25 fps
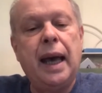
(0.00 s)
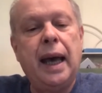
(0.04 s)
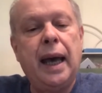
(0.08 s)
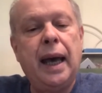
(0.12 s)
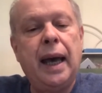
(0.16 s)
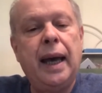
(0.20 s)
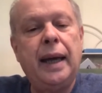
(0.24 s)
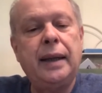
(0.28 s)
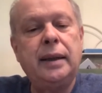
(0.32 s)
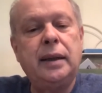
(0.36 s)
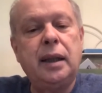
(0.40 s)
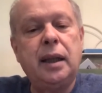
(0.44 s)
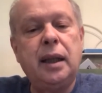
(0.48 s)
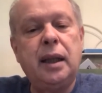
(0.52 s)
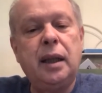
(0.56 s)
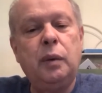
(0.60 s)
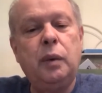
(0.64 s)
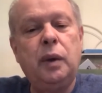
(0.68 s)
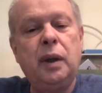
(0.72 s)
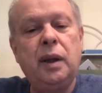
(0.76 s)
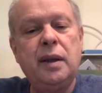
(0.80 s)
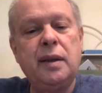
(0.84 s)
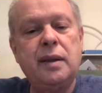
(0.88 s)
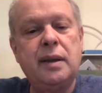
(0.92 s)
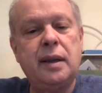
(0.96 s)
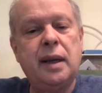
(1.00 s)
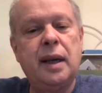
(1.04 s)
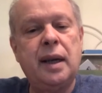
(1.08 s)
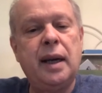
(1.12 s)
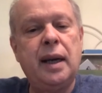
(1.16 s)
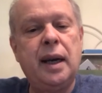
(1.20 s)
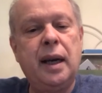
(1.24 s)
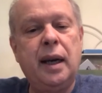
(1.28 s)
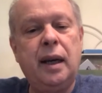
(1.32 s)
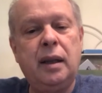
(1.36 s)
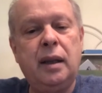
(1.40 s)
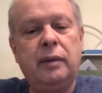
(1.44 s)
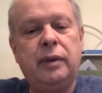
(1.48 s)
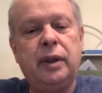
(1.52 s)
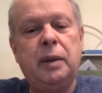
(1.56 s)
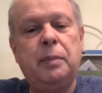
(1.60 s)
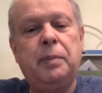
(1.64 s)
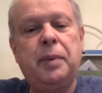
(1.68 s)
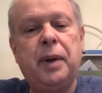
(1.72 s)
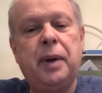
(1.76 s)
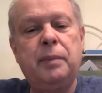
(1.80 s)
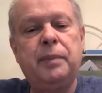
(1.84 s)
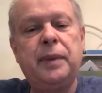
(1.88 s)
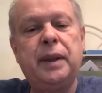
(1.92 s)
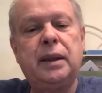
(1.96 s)
And he was a head of a
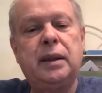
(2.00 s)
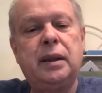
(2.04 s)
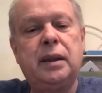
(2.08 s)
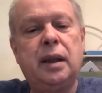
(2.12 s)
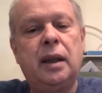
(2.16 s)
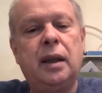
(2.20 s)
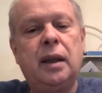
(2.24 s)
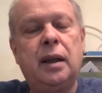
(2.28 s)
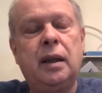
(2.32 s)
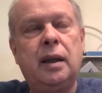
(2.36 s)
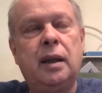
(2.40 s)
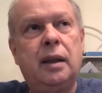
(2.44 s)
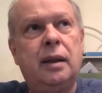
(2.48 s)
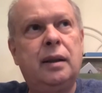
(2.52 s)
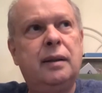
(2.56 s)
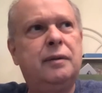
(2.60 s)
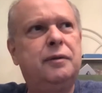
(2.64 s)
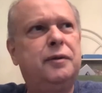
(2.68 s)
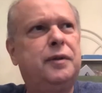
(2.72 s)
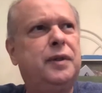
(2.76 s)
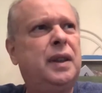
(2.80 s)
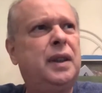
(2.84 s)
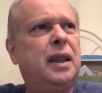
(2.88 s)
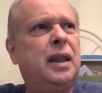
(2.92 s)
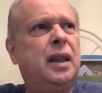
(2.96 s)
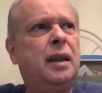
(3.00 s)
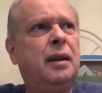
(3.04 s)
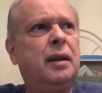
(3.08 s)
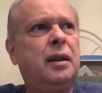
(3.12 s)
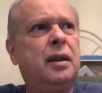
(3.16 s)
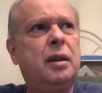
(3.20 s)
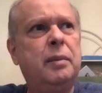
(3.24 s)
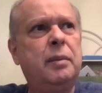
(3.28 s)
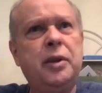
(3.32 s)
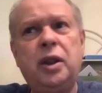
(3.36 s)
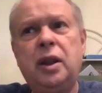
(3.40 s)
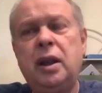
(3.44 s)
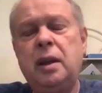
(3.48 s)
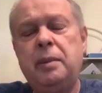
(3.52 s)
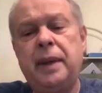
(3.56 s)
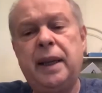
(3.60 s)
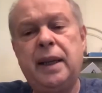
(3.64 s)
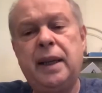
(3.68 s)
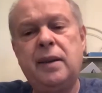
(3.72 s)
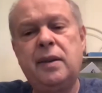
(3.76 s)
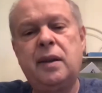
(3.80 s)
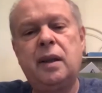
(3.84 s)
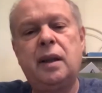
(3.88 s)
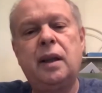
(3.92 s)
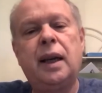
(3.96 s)
department uh, of uh, community
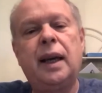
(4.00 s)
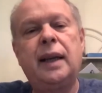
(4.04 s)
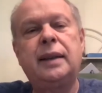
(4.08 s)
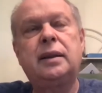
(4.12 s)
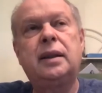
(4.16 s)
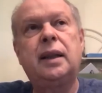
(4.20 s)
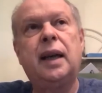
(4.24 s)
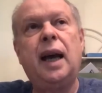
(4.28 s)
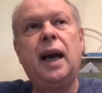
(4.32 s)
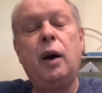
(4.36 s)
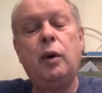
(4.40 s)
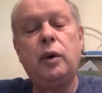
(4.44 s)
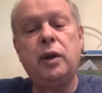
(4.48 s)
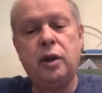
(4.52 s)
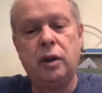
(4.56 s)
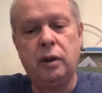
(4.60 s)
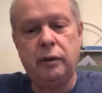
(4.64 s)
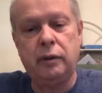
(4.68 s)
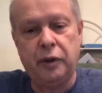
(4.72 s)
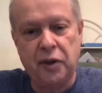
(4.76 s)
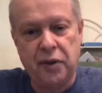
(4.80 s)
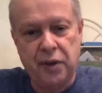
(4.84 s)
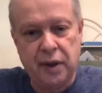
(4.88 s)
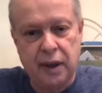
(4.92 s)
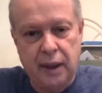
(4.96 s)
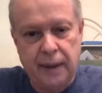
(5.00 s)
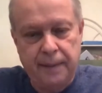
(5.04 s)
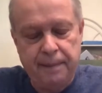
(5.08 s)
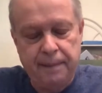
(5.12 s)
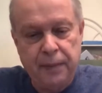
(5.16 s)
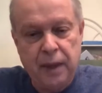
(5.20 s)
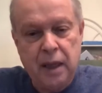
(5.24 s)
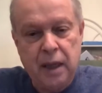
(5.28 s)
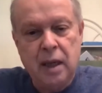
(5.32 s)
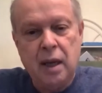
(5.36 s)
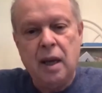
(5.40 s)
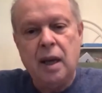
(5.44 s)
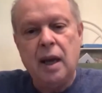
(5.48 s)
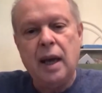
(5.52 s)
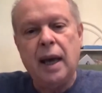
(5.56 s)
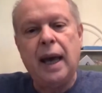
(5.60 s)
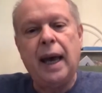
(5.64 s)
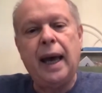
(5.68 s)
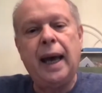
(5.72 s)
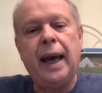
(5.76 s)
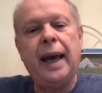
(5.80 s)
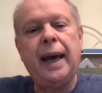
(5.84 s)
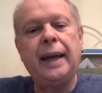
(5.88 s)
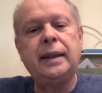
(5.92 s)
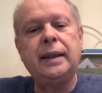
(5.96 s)
medicine at the Howard University.
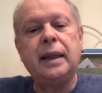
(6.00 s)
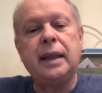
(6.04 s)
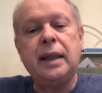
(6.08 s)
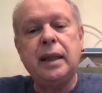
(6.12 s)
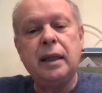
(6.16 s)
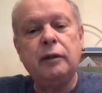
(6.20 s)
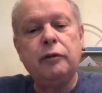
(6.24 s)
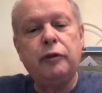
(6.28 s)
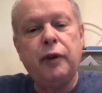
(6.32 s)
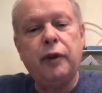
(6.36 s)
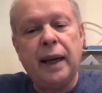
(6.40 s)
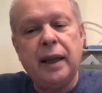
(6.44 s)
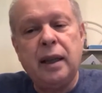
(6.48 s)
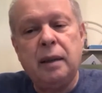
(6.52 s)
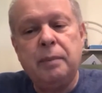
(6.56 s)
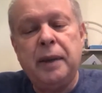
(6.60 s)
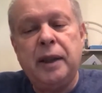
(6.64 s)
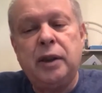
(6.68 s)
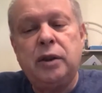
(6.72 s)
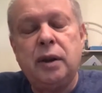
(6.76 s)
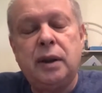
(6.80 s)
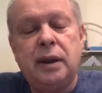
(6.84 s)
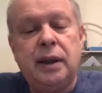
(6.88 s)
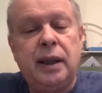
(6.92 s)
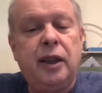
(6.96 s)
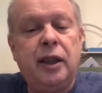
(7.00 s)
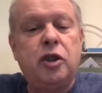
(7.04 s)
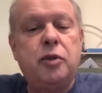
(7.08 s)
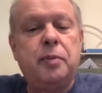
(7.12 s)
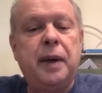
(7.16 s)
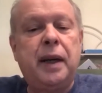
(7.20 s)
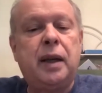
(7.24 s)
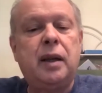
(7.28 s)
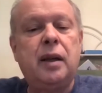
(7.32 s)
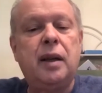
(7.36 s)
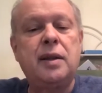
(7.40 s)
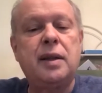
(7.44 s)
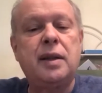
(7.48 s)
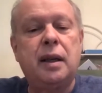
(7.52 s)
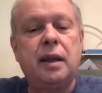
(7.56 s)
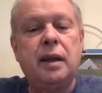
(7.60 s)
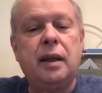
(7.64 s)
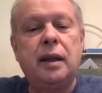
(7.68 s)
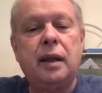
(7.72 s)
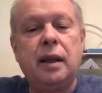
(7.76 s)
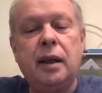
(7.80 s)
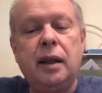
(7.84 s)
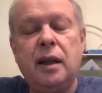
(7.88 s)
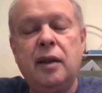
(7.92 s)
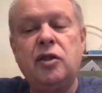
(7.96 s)
And he invited me to teach because
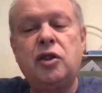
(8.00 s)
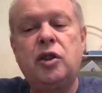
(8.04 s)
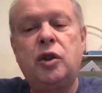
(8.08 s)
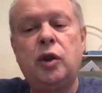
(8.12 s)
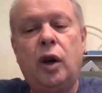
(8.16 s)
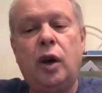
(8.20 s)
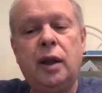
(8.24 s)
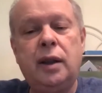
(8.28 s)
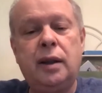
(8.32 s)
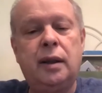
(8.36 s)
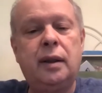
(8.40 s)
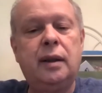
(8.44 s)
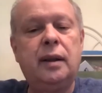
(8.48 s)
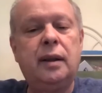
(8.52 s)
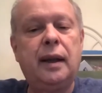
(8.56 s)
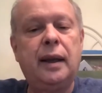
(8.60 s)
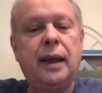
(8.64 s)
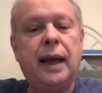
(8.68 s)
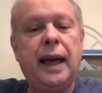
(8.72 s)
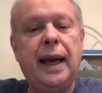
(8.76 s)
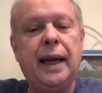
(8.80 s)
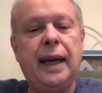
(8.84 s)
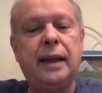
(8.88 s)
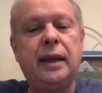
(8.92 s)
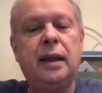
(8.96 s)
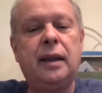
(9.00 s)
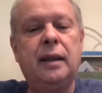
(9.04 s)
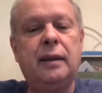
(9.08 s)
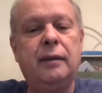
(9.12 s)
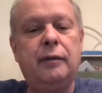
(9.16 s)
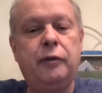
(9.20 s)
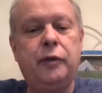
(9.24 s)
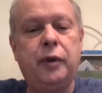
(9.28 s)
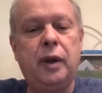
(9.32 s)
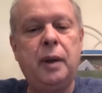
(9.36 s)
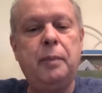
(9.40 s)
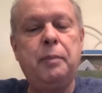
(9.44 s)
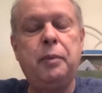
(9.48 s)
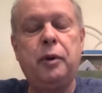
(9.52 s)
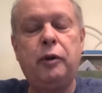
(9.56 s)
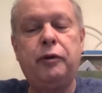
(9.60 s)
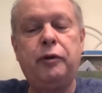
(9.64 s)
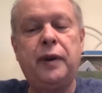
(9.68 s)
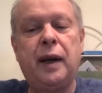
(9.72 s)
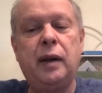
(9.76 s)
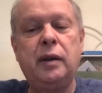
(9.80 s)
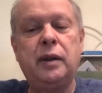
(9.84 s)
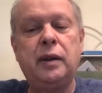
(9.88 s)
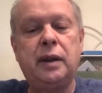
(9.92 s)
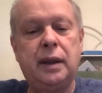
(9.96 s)
his daughter had a very
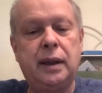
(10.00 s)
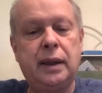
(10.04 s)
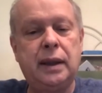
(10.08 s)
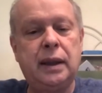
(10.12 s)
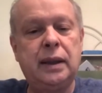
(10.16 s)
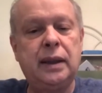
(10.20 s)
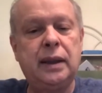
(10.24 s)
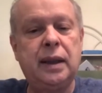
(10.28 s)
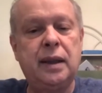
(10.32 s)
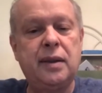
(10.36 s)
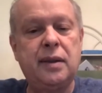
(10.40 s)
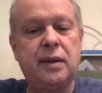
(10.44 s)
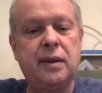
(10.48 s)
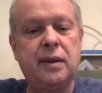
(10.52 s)
profound illness.